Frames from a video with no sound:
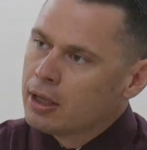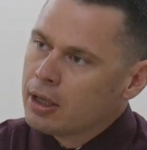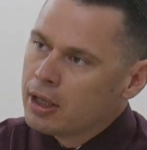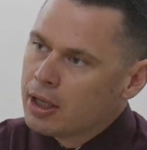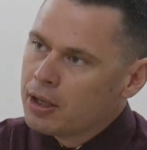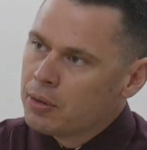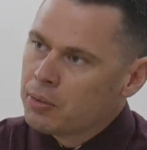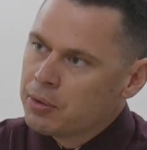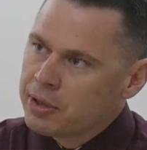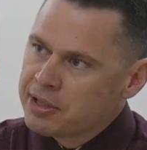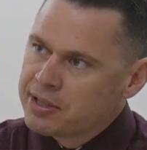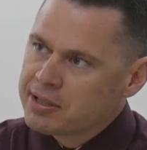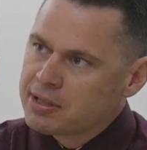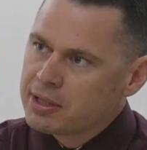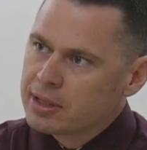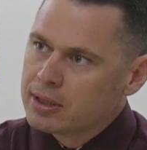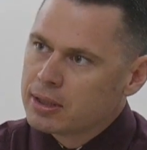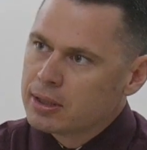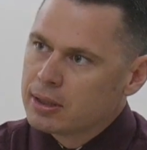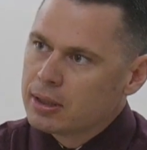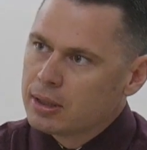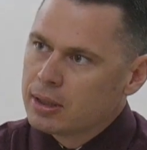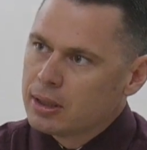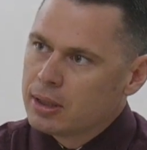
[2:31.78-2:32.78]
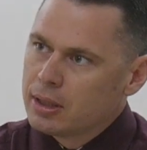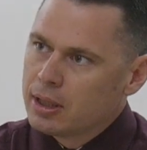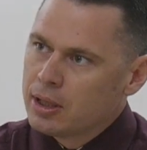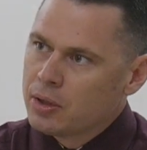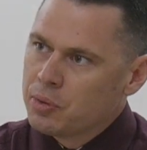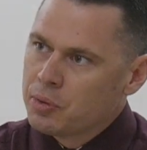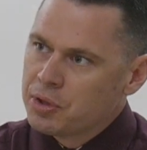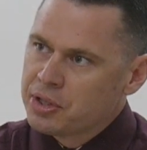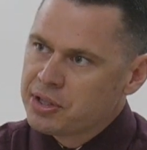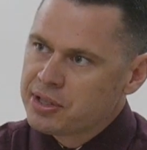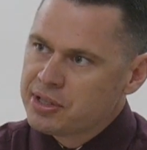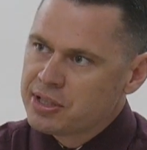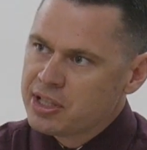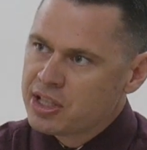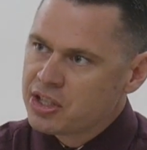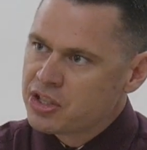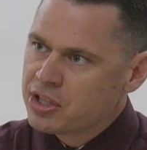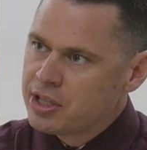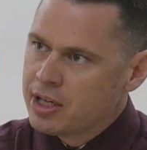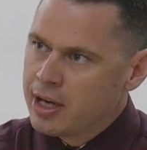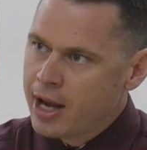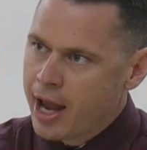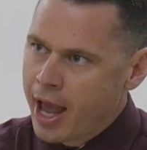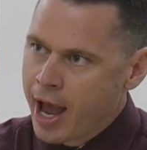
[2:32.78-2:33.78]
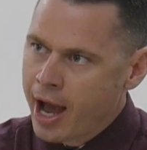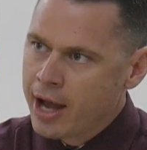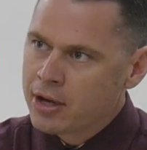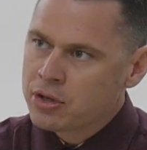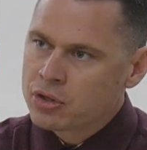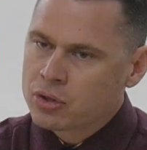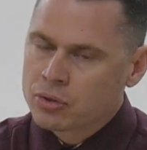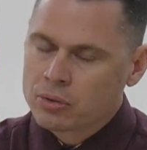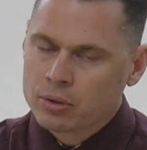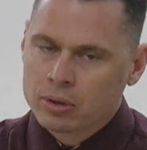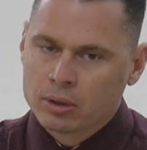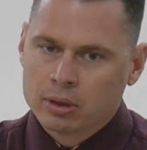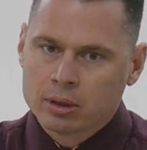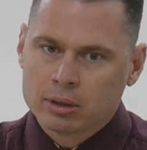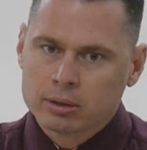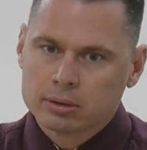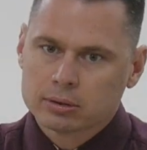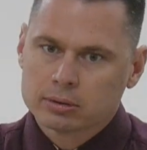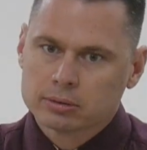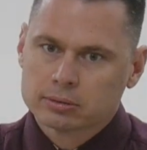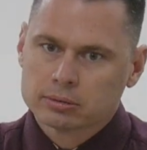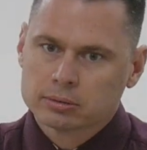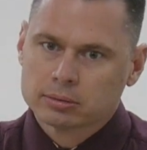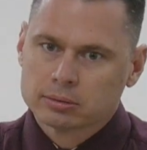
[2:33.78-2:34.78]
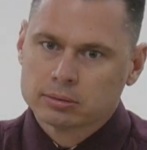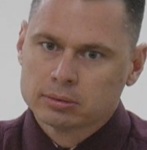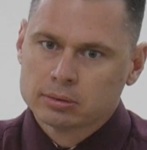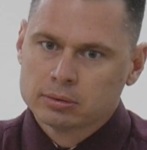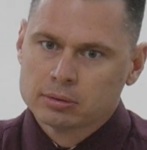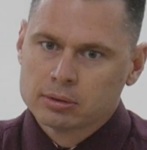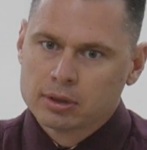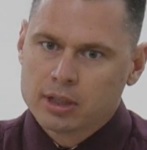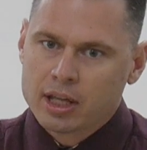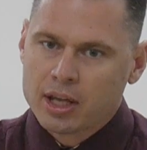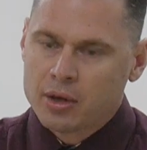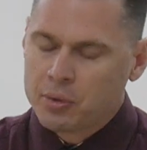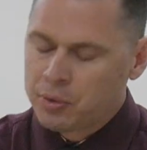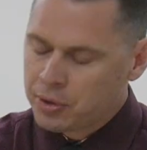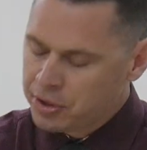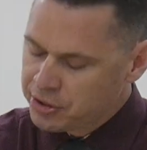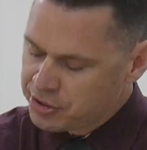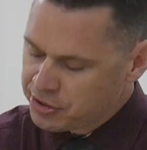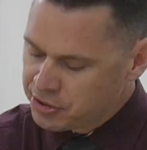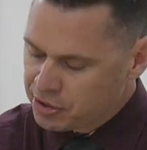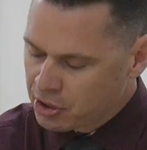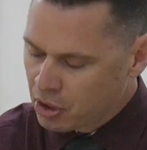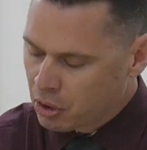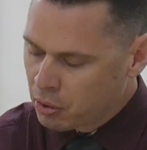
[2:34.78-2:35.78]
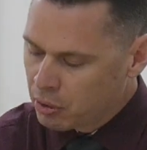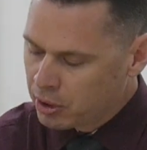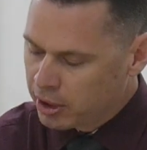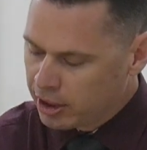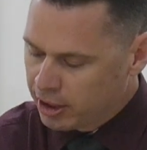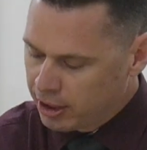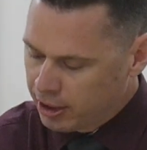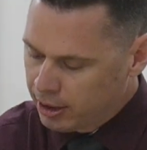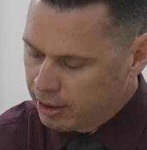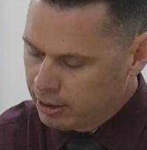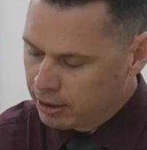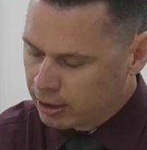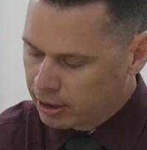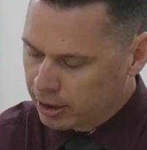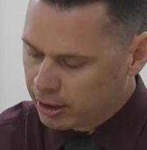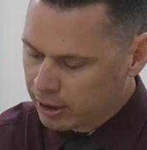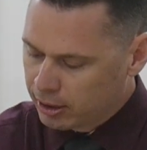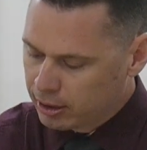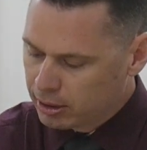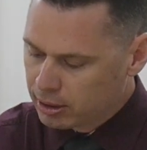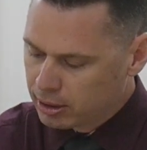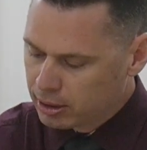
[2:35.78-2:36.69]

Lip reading: It was just natural. It was so healing.